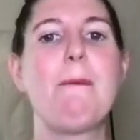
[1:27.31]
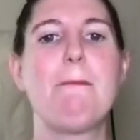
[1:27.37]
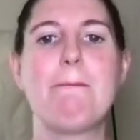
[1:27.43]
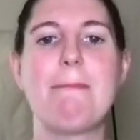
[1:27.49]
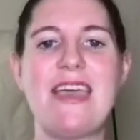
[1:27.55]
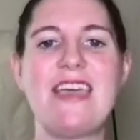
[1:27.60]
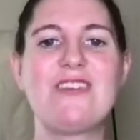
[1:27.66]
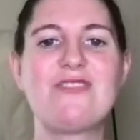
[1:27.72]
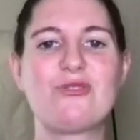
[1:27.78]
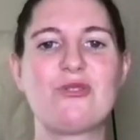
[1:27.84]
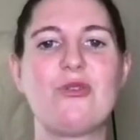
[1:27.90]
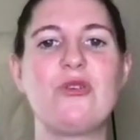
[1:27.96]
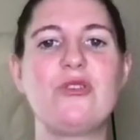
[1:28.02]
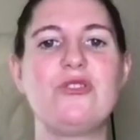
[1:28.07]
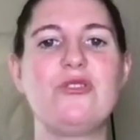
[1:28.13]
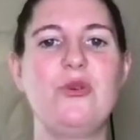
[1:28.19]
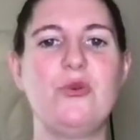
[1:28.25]
make
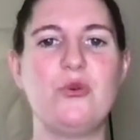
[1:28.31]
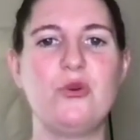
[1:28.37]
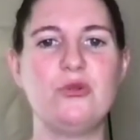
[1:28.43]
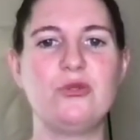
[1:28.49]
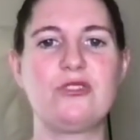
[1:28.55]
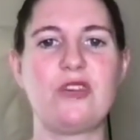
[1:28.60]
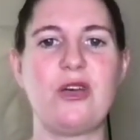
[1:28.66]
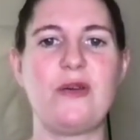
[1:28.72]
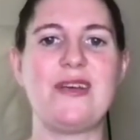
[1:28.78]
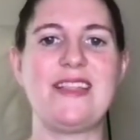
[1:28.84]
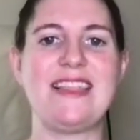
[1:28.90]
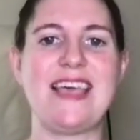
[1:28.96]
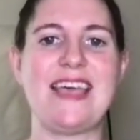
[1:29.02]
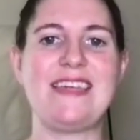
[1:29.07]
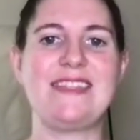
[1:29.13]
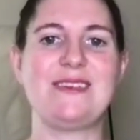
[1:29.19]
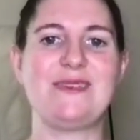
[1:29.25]
sure you also
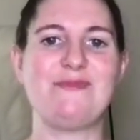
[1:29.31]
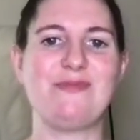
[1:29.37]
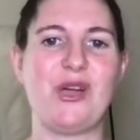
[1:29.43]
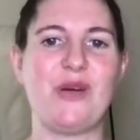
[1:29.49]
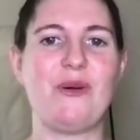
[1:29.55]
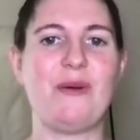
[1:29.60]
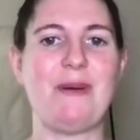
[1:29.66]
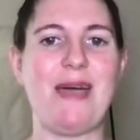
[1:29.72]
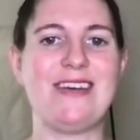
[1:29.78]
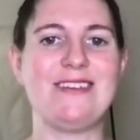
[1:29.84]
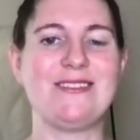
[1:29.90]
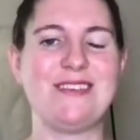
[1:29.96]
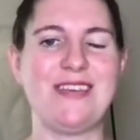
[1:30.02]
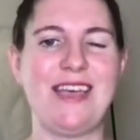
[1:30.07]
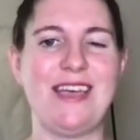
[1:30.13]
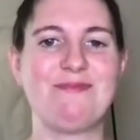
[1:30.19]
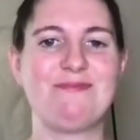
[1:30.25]
let them know about it.